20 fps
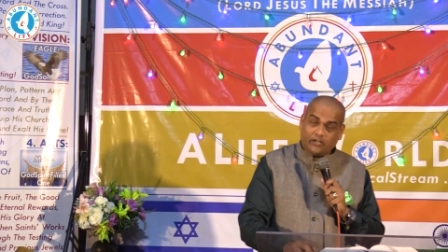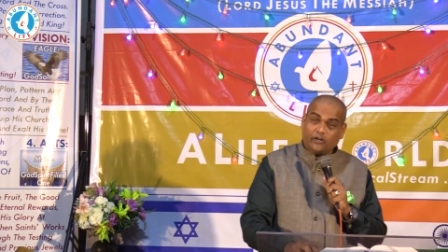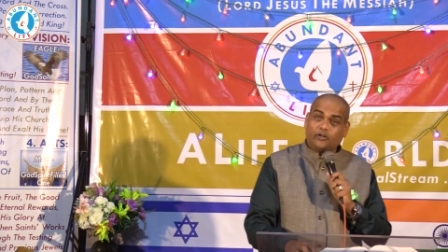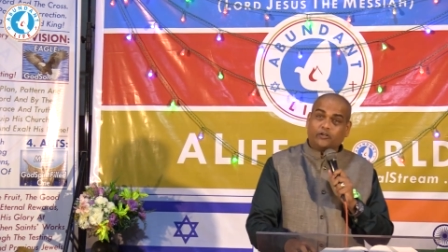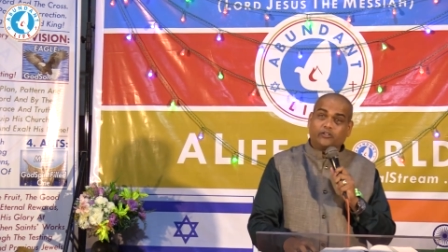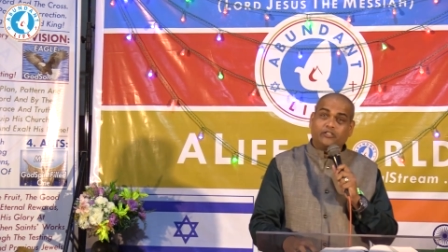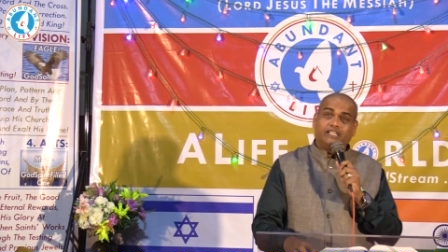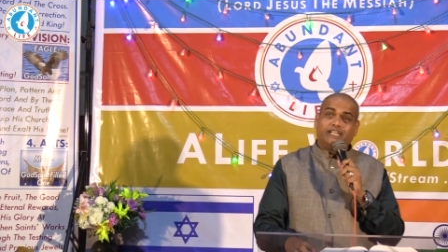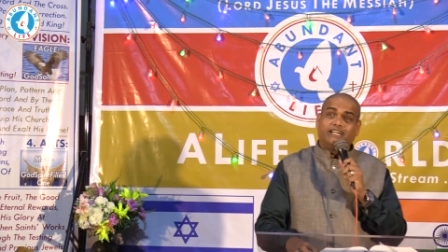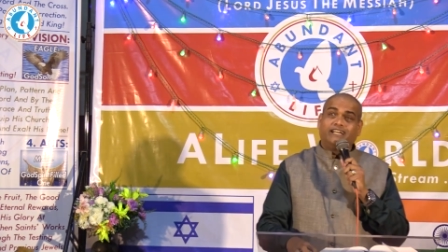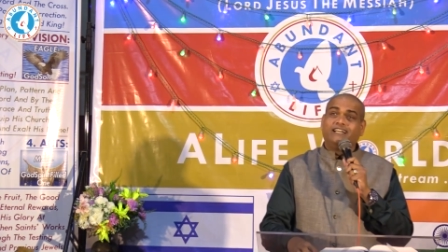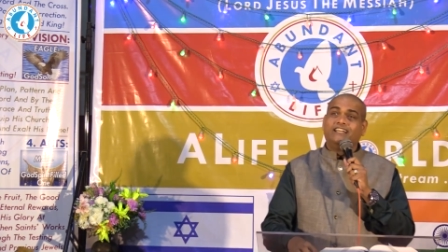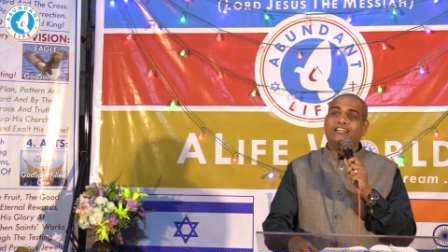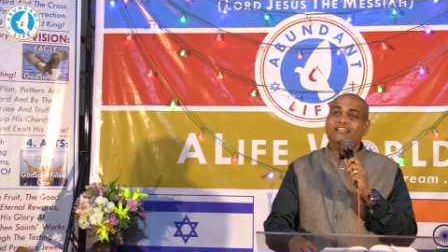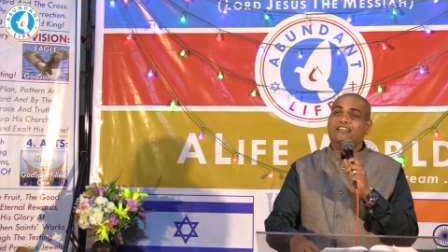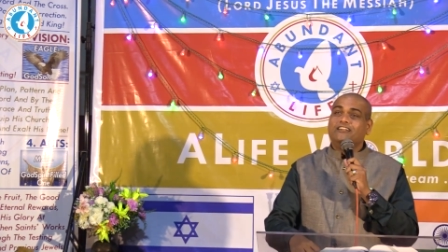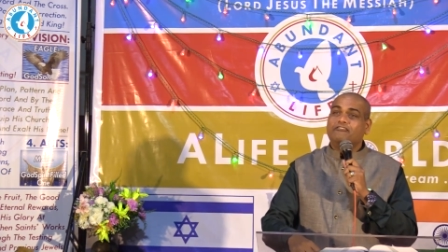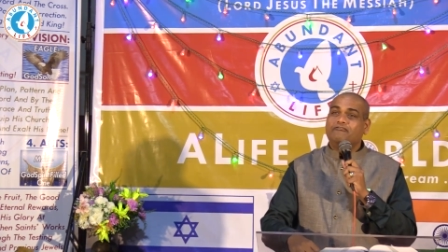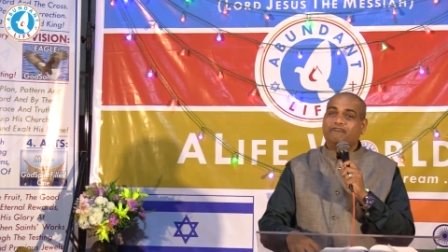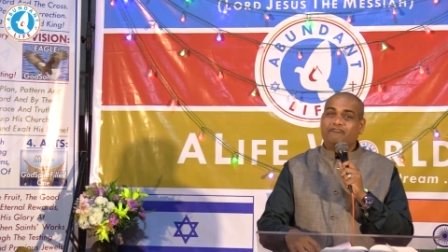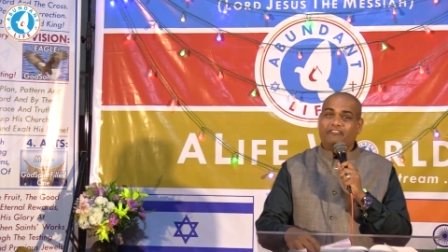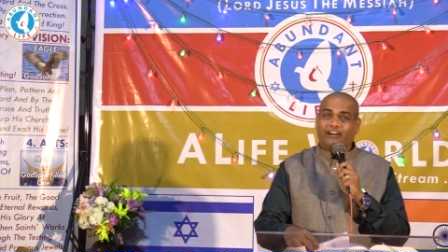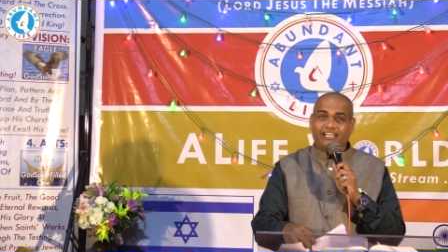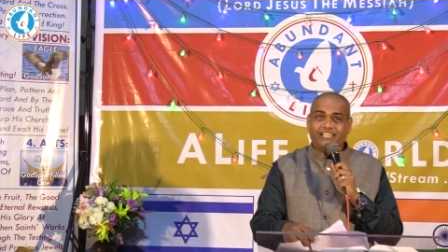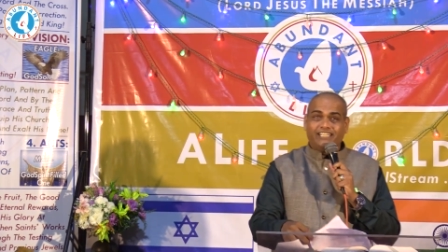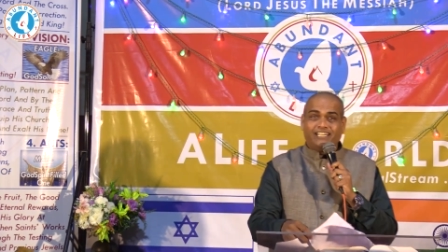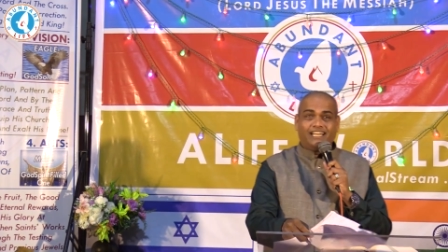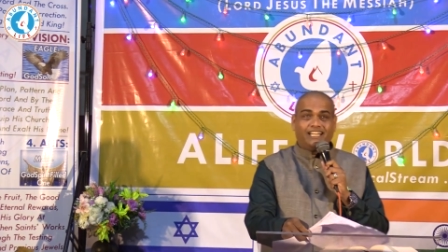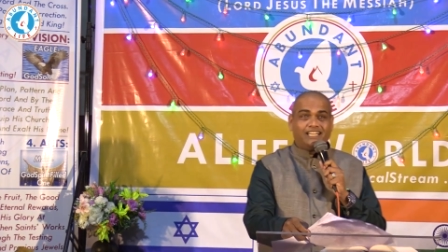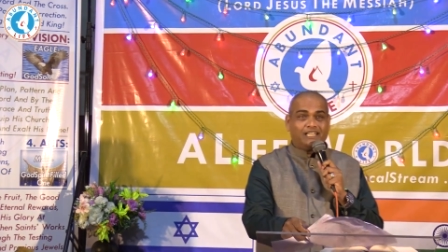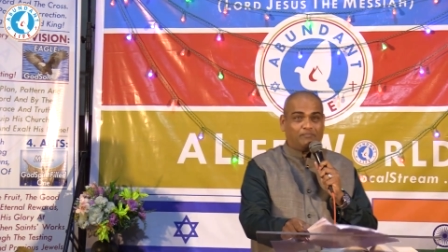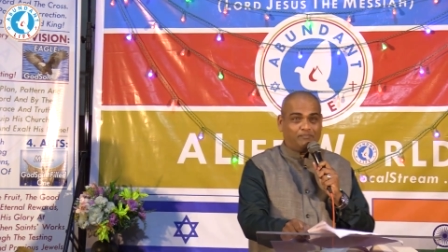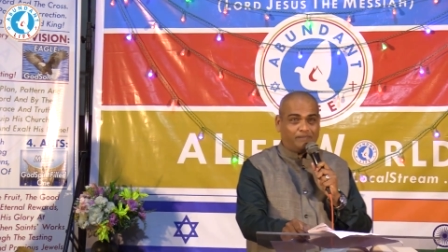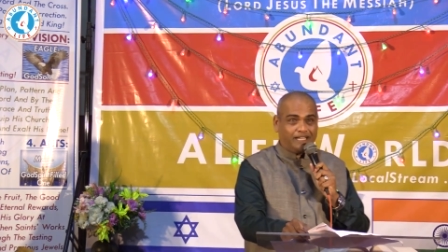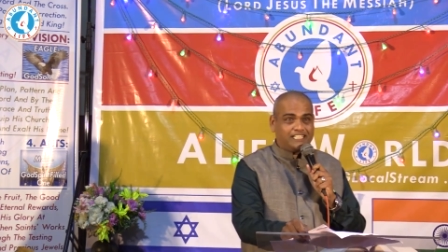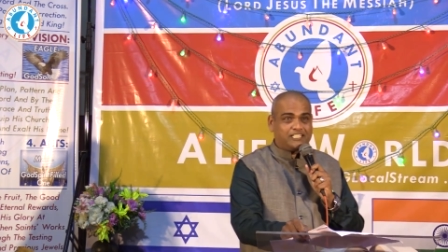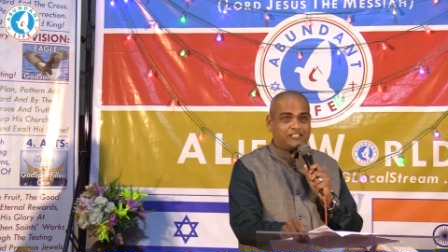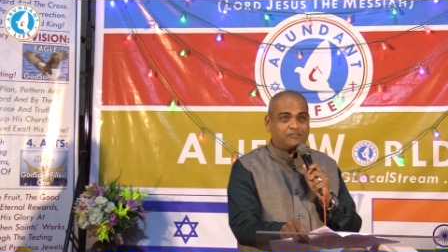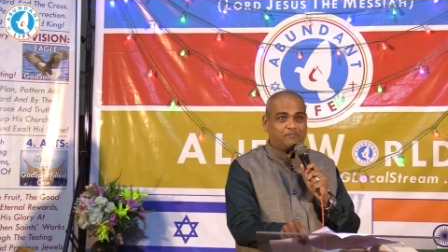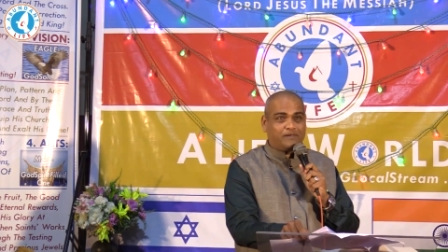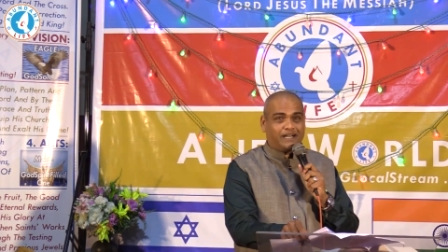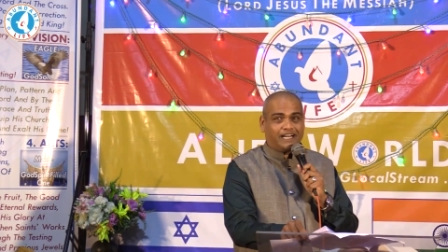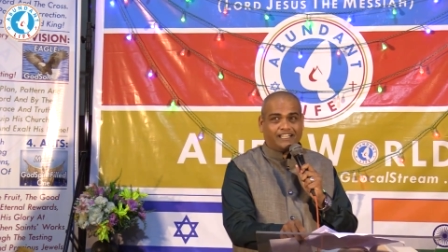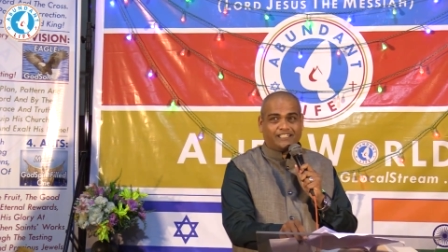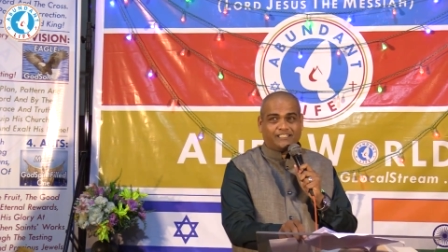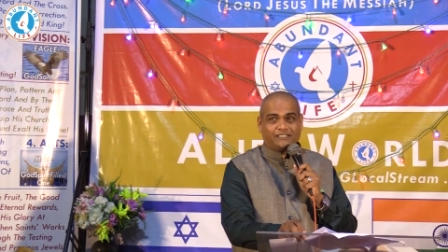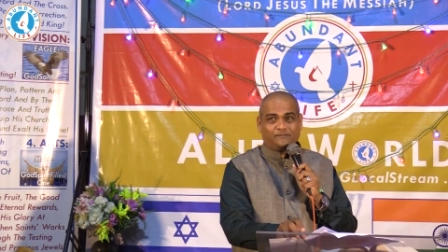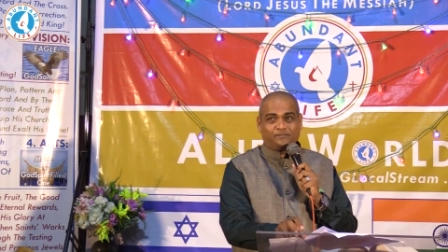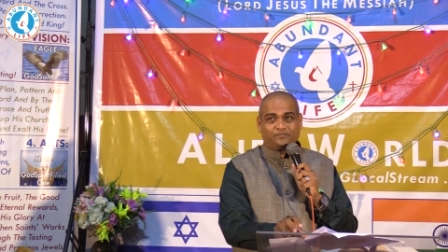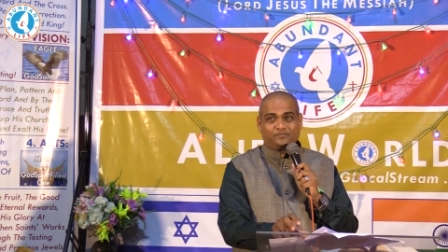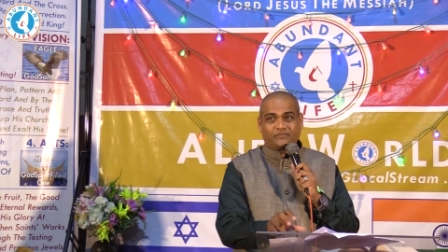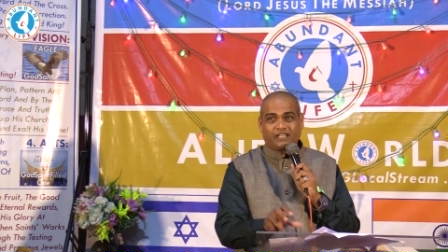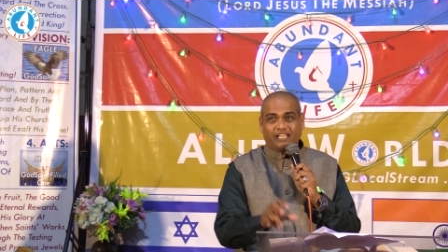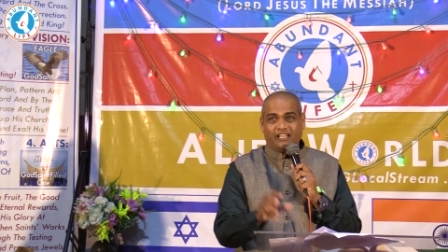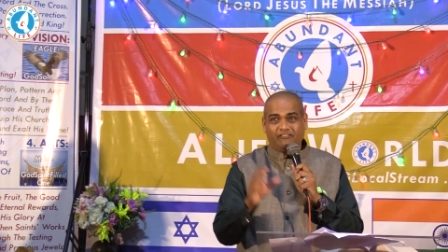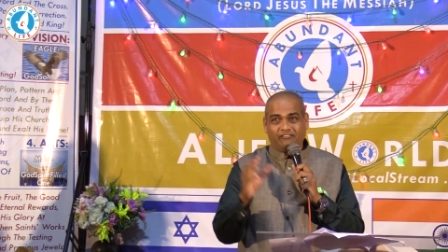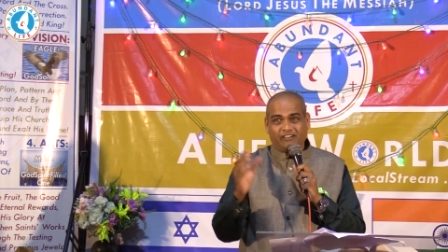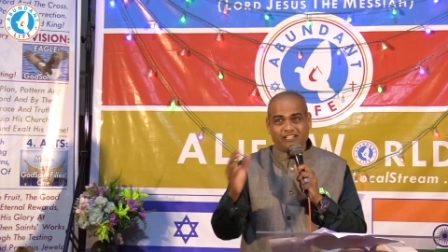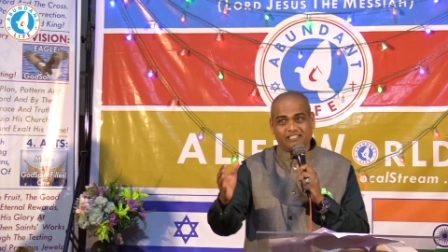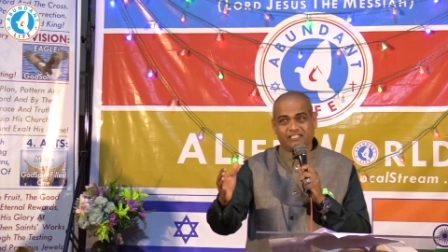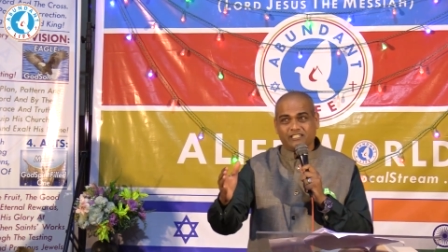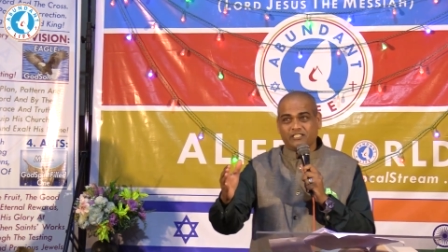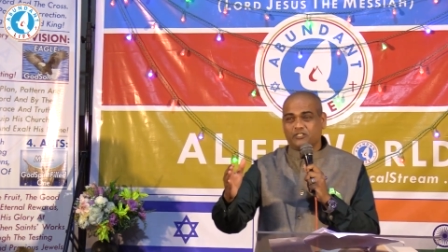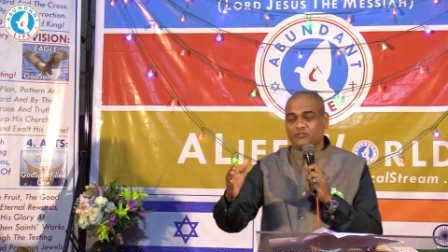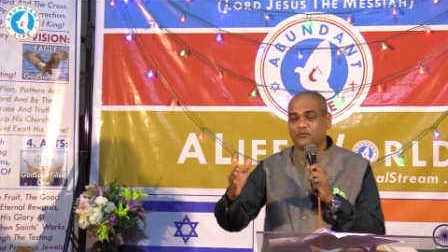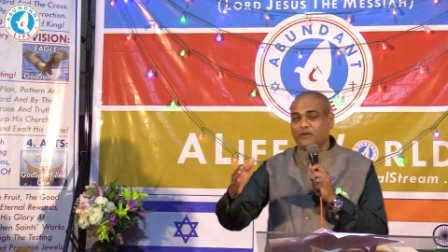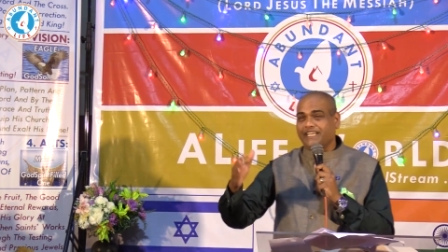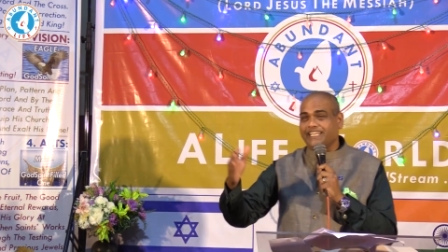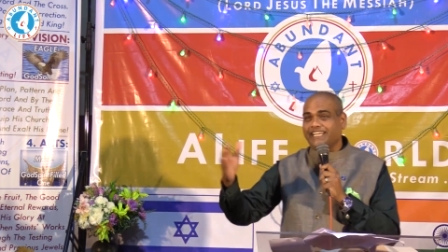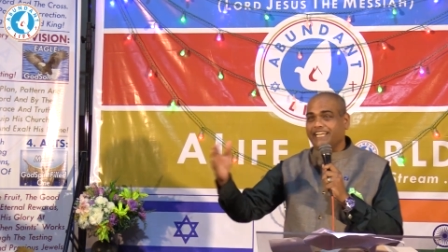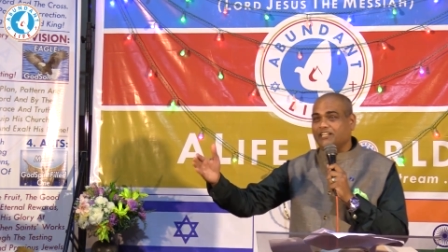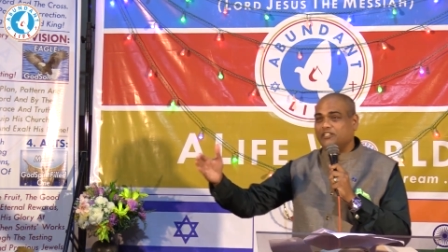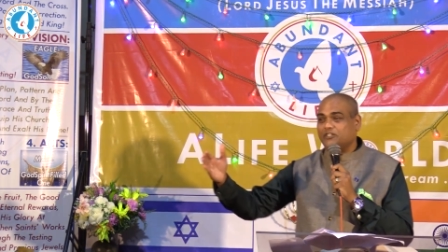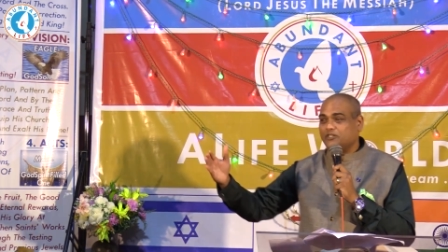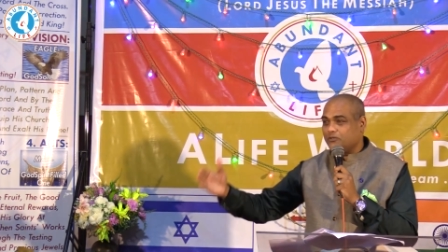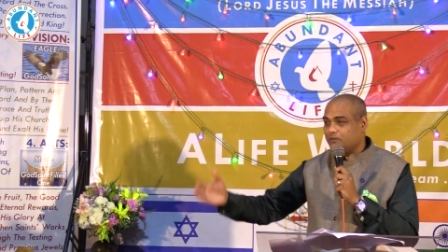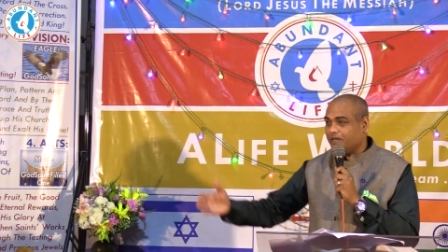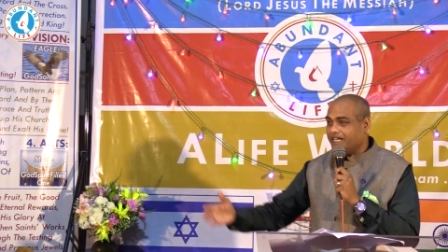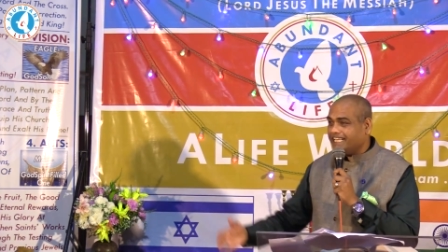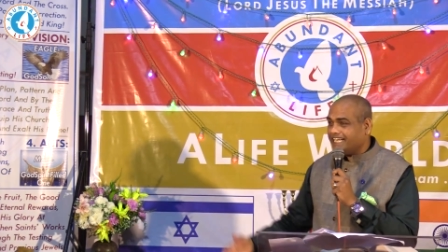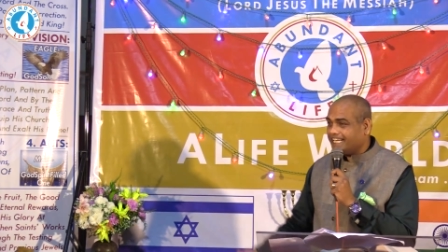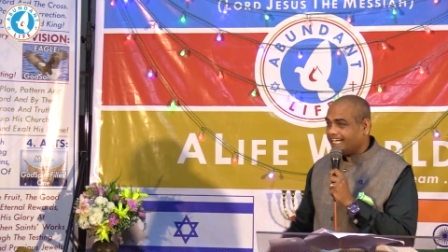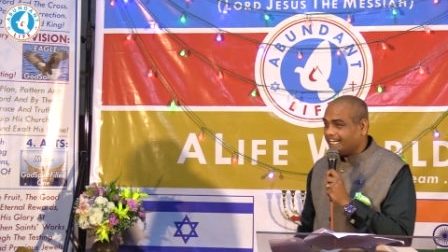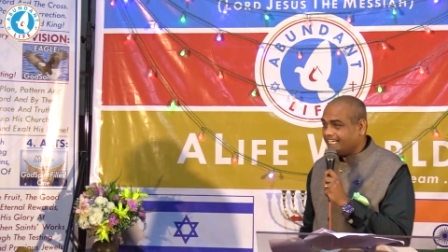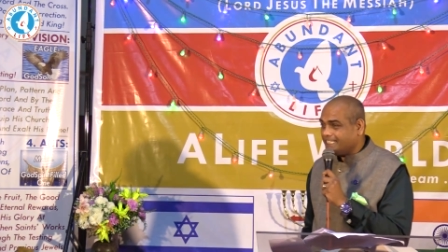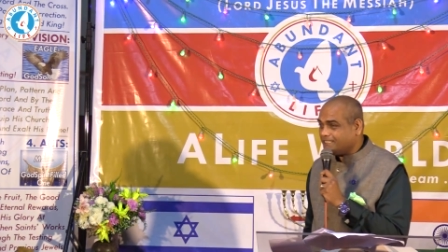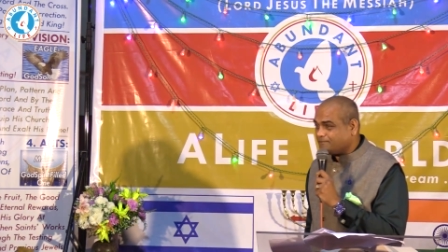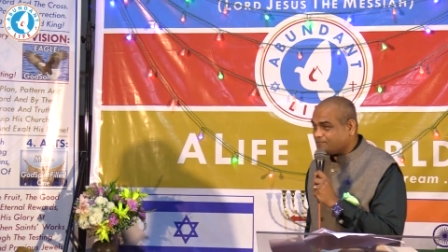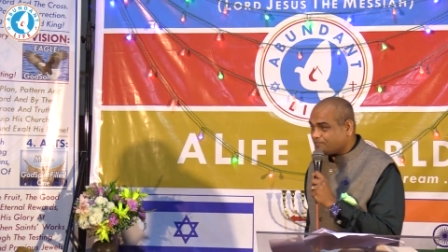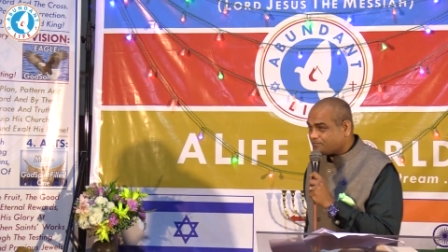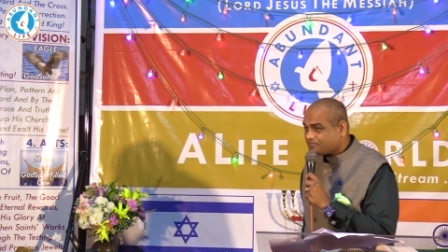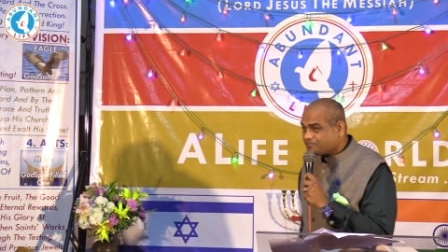go to the final and the best part in verses 28 to 29.